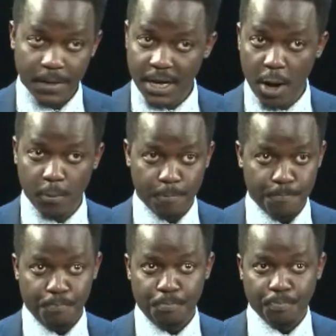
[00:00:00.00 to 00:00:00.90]
Now,
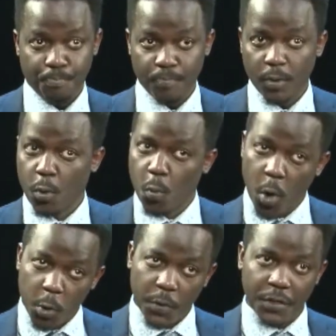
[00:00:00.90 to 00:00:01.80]

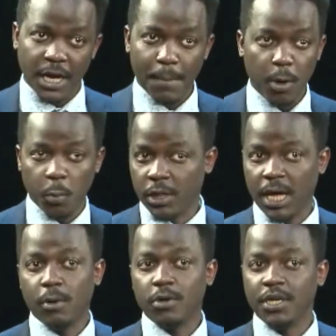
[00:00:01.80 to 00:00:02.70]
what do we think about when we think about